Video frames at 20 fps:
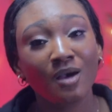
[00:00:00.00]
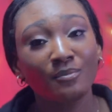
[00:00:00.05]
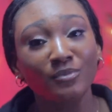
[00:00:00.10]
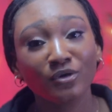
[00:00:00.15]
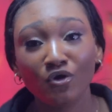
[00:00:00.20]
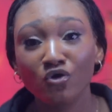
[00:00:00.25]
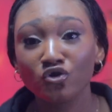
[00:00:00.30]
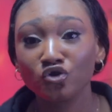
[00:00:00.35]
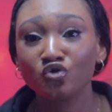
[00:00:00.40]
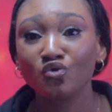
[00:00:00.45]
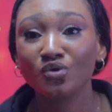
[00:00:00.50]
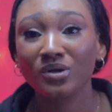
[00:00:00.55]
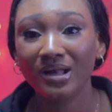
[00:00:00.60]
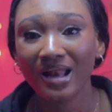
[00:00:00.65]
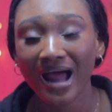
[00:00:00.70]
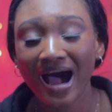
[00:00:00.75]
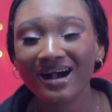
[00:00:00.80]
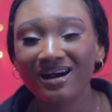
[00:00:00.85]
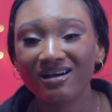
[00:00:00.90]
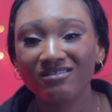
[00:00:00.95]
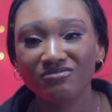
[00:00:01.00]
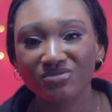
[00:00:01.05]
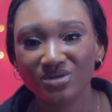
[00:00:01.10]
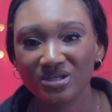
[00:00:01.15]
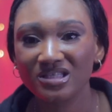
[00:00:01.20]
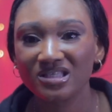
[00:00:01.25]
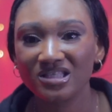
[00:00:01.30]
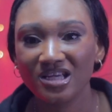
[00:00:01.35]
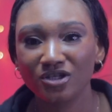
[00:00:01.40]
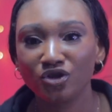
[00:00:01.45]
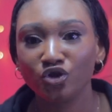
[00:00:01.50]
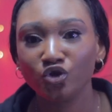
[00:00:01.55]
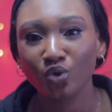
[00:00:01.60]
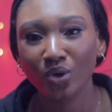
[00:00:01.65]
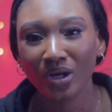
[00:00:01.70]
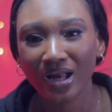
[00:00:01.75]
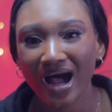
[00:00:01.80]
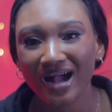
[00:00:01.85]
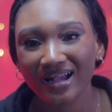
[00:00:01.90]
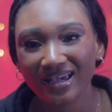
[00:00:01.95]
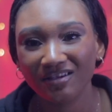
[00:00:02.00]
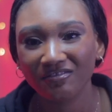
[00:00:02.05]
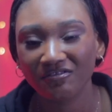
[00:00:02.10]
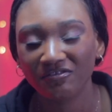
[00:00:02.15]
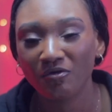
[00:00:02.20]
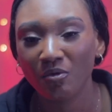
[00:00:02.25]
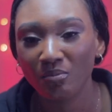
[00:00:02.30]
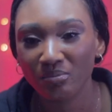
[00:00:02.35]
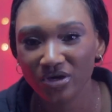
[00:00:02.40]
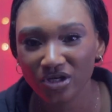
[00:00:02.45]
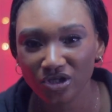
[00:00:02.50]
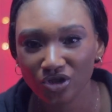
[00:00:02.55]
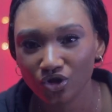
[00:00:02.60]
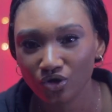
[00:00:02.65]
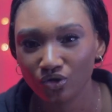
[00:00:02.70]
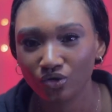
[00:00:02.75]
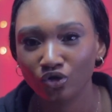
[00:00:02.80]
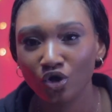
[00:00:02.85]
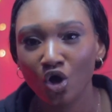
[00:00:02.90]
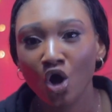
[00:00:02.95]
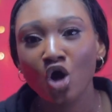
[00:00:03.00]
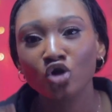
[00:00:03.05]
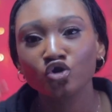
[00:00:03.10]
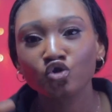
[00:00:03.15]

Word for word: because you lack research, you lack information.